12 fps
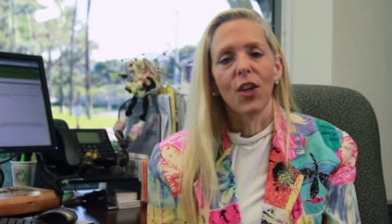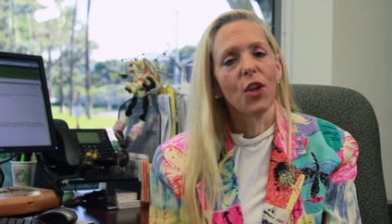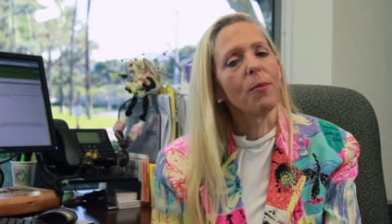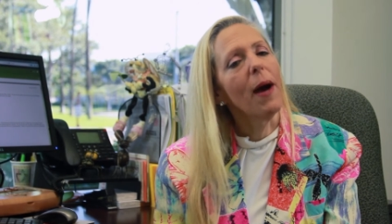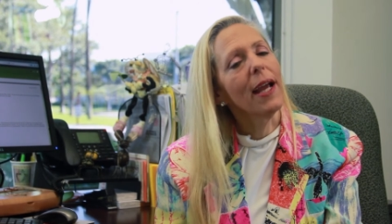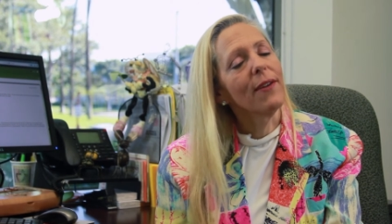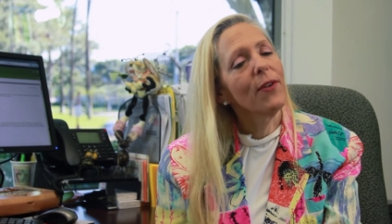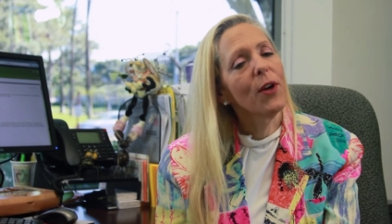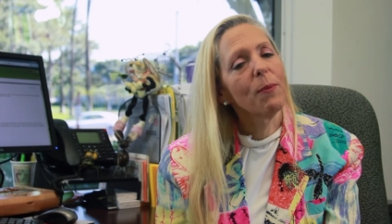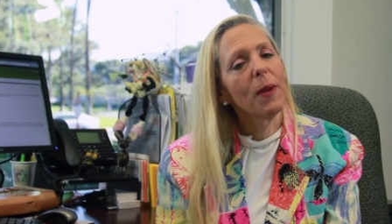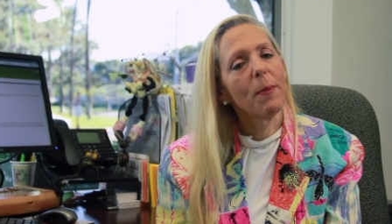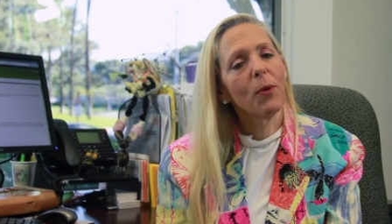You might have
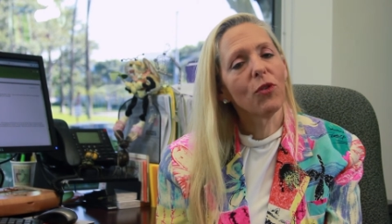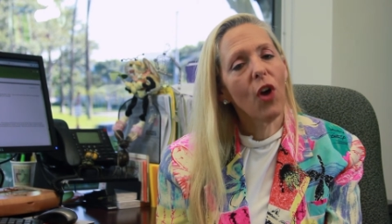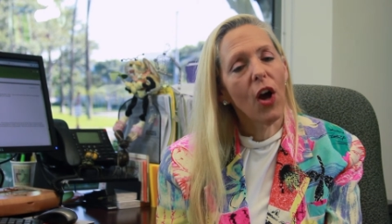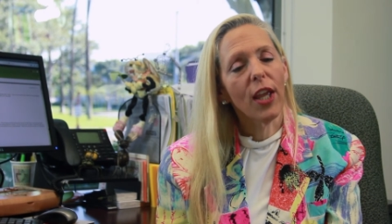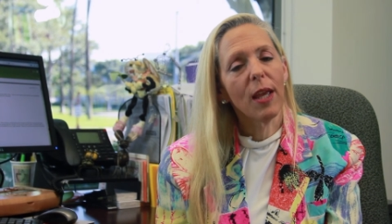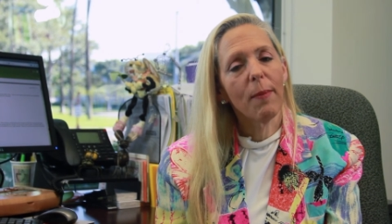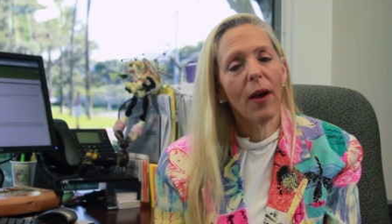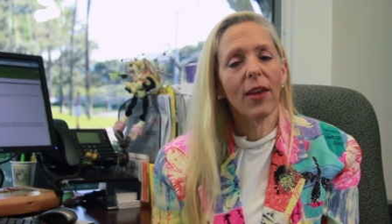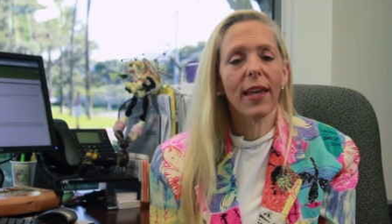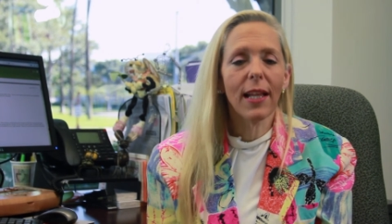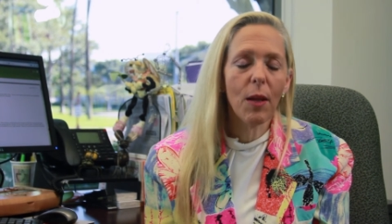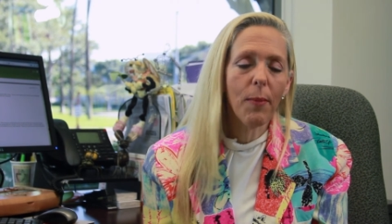heard people talking about
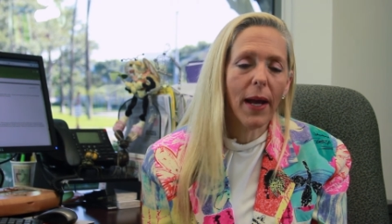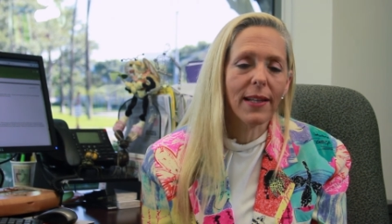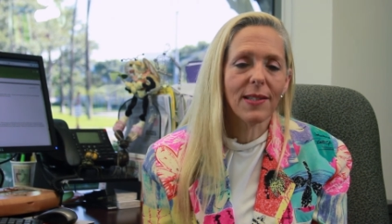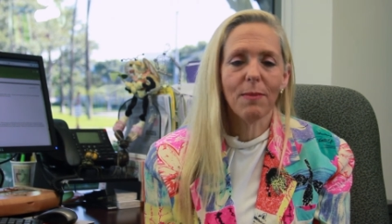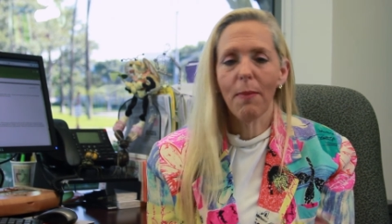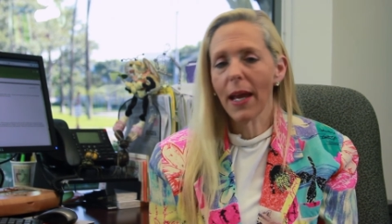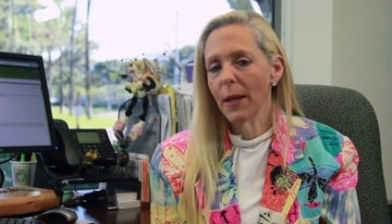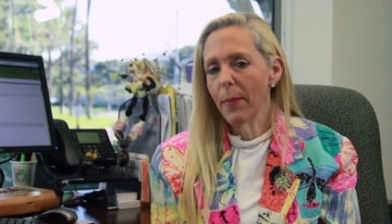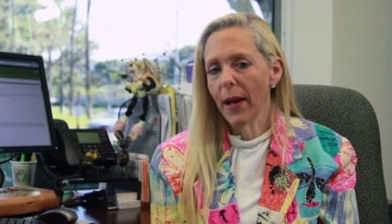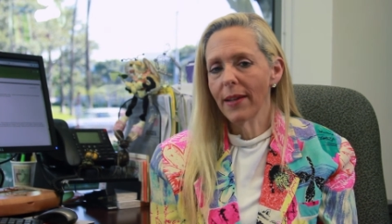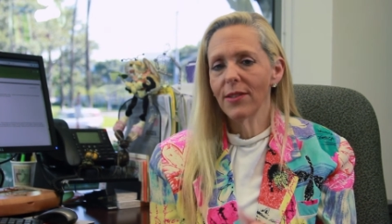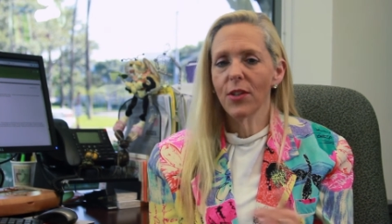kilobytes,
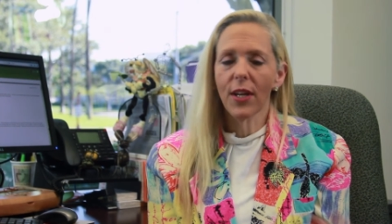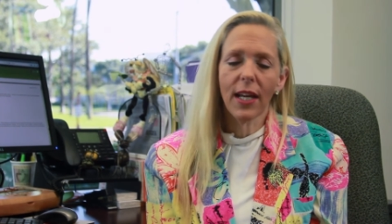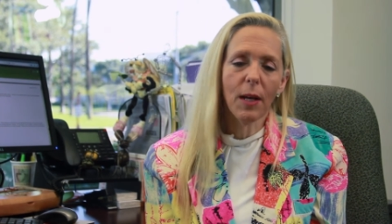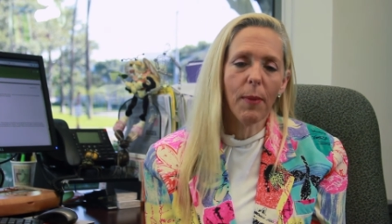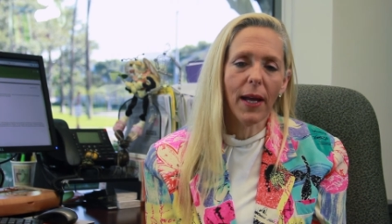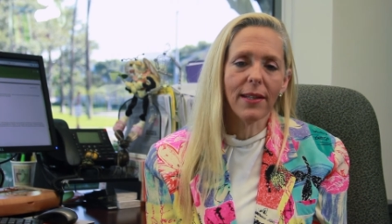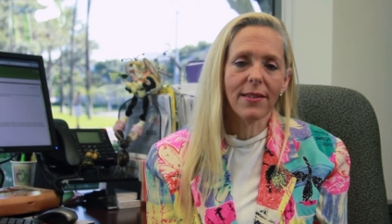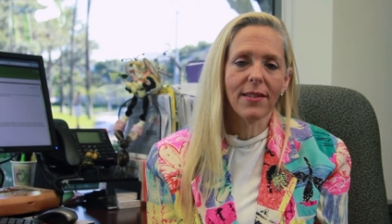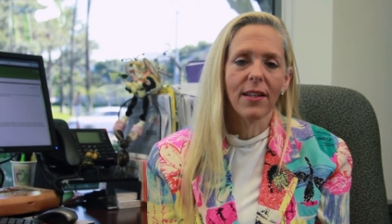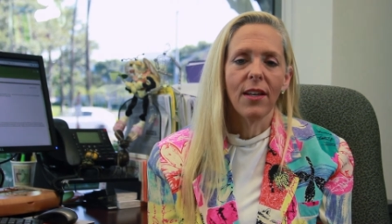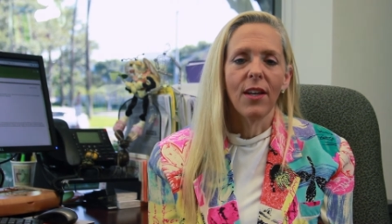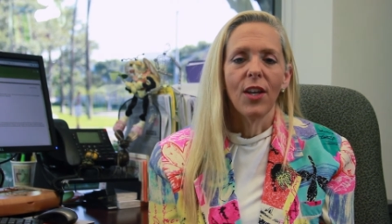megabytes, or gigabytes.
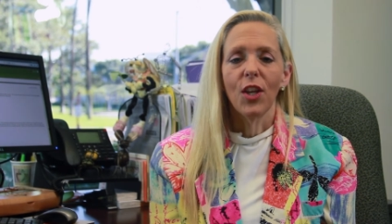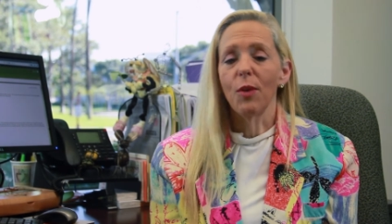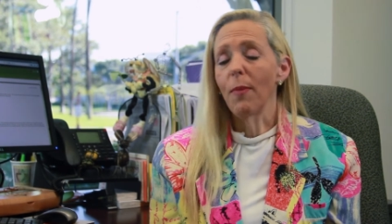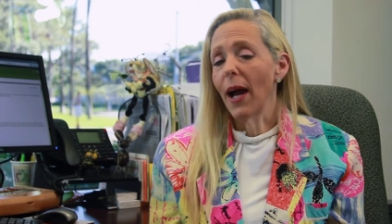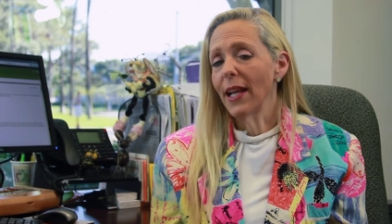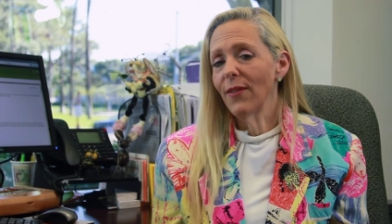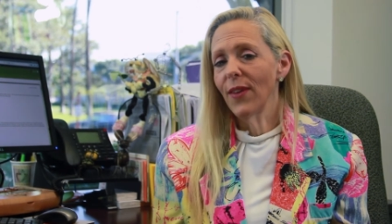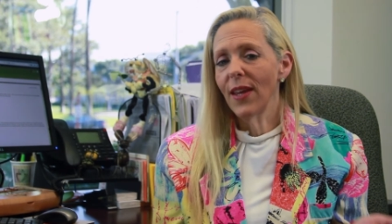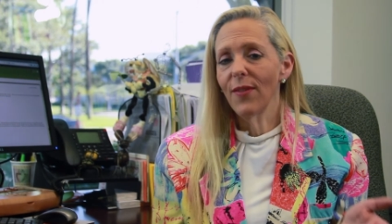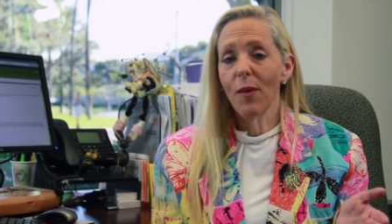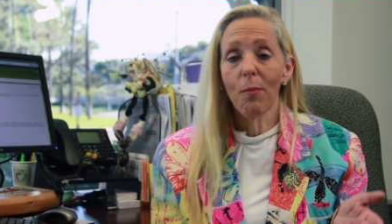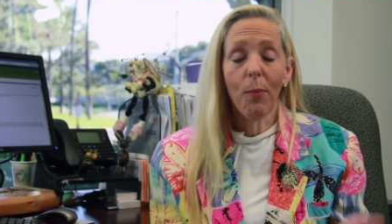You might have
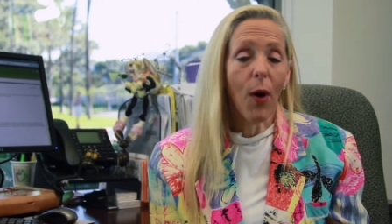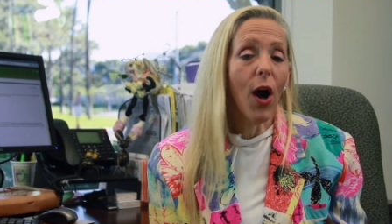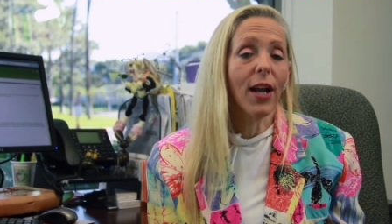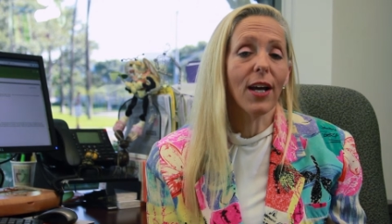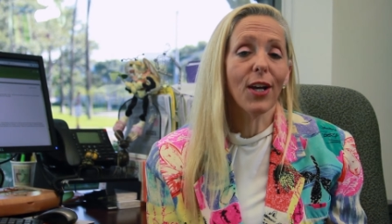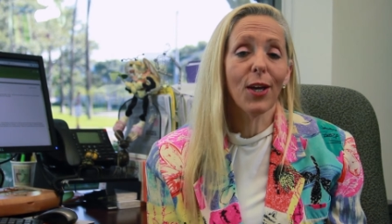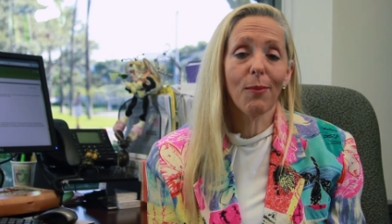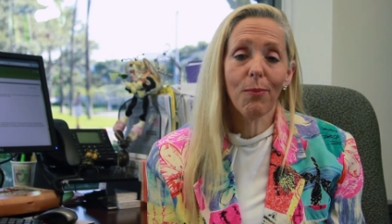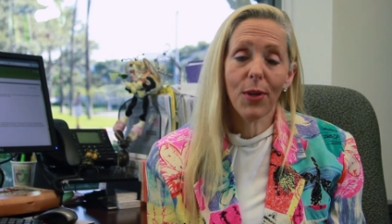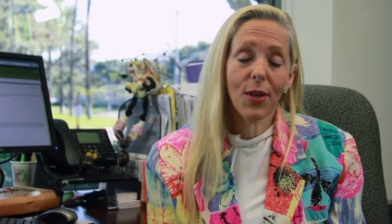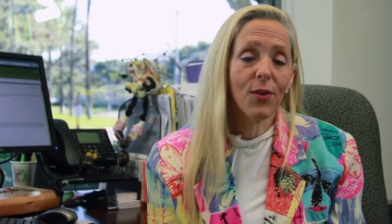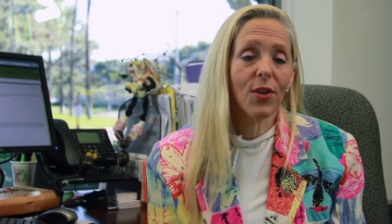even bought a
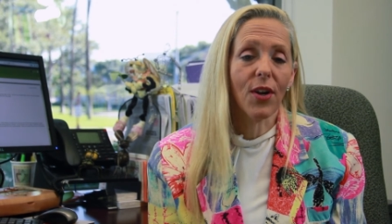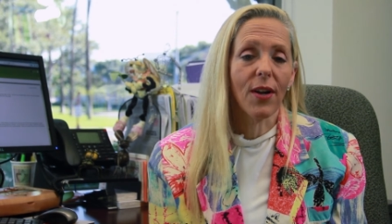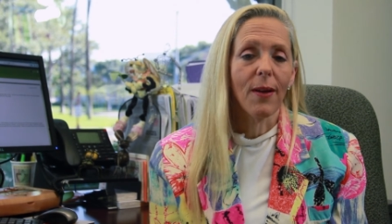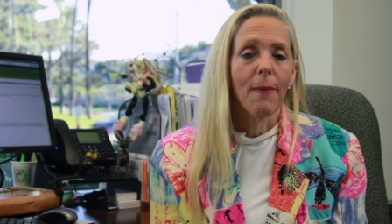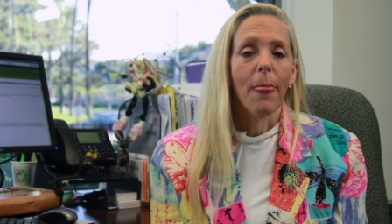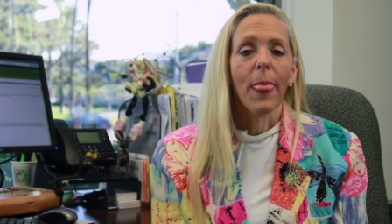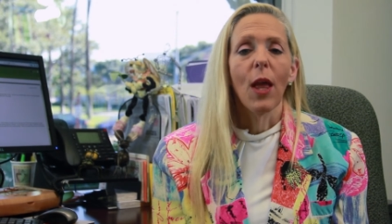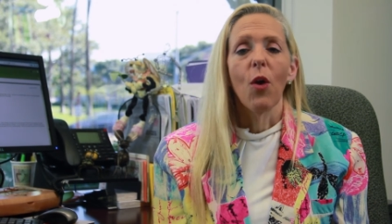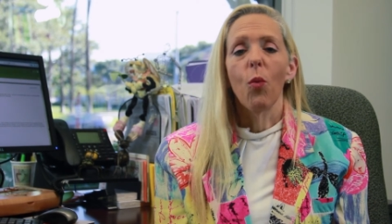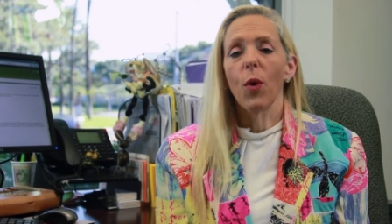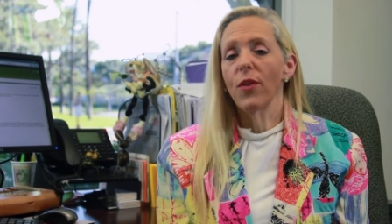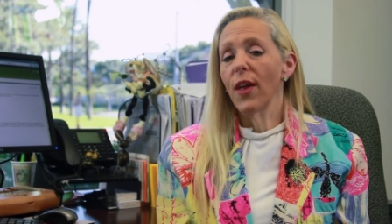computer
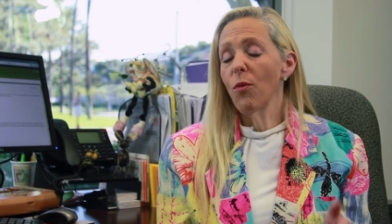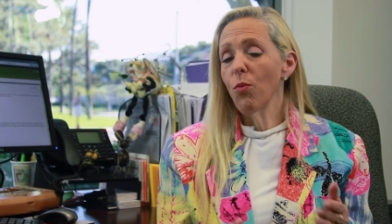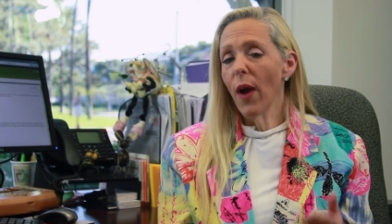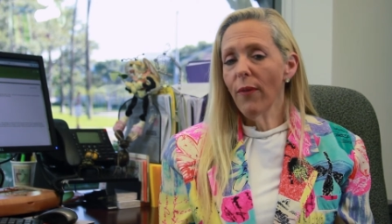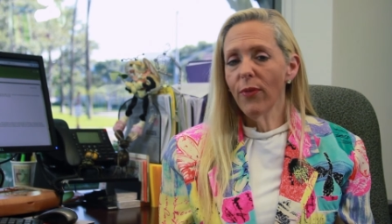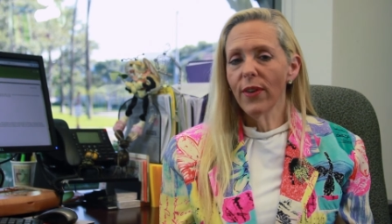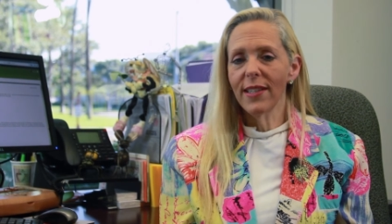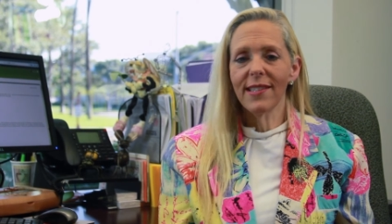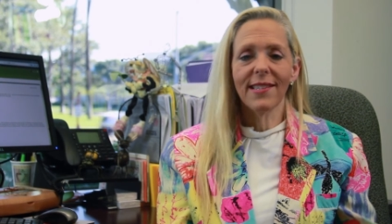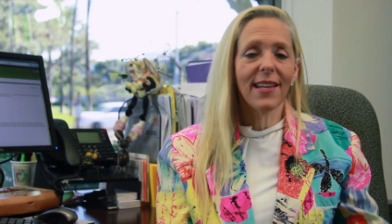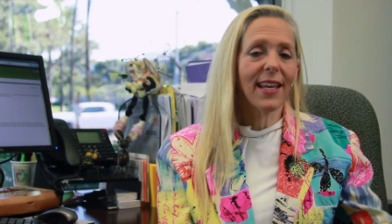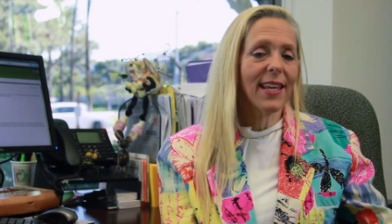where they
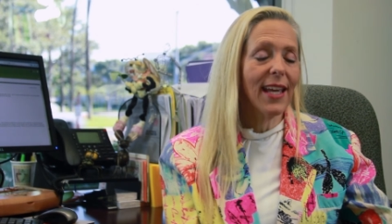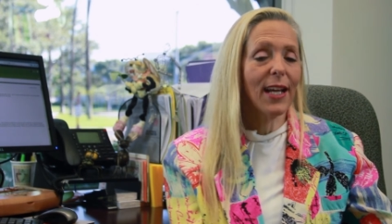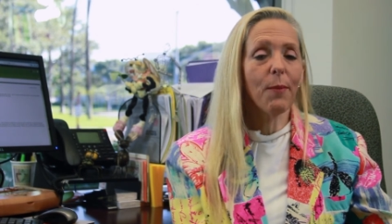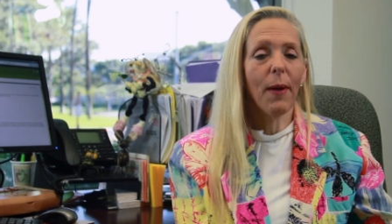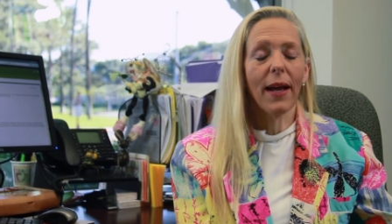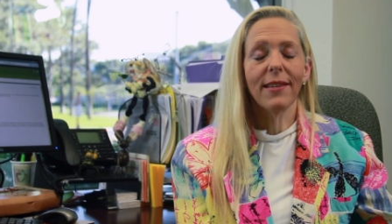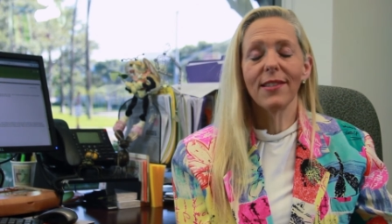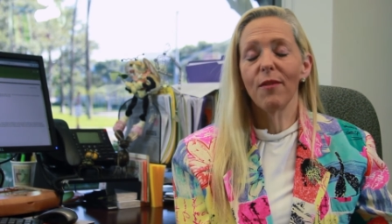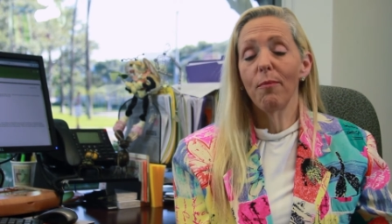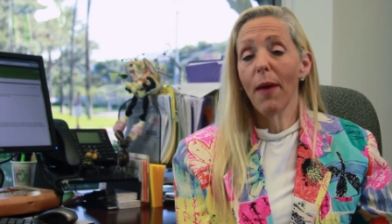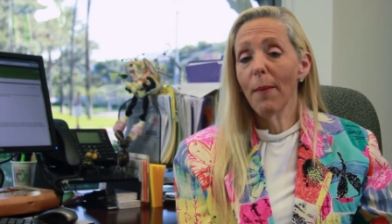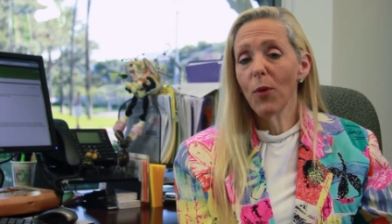referenced gigabytes
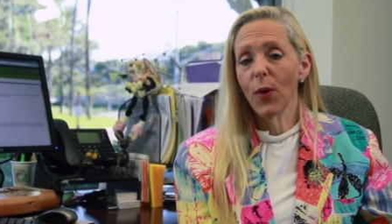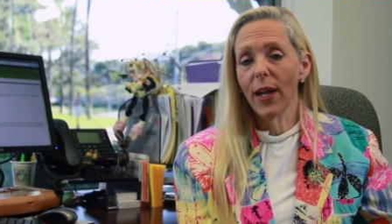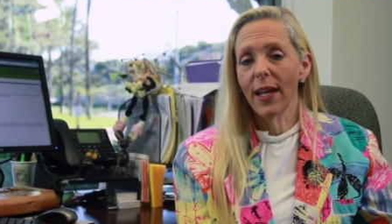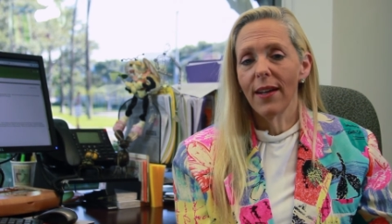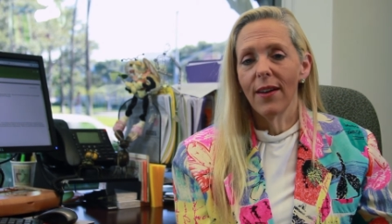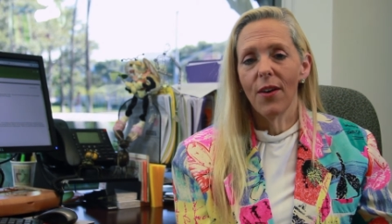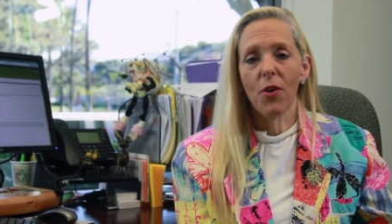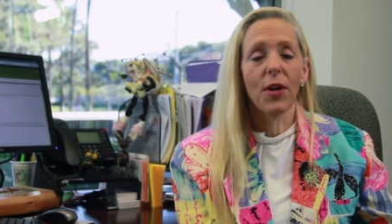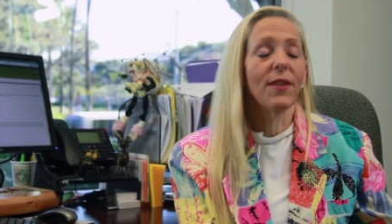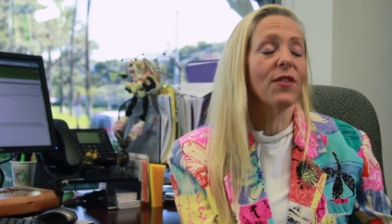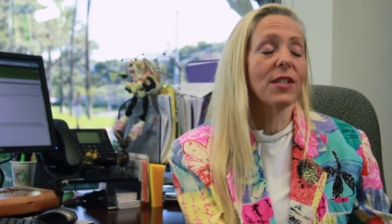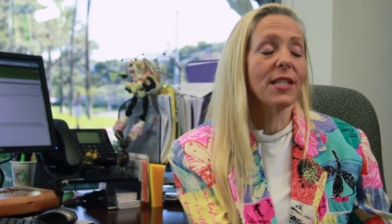of memory, or even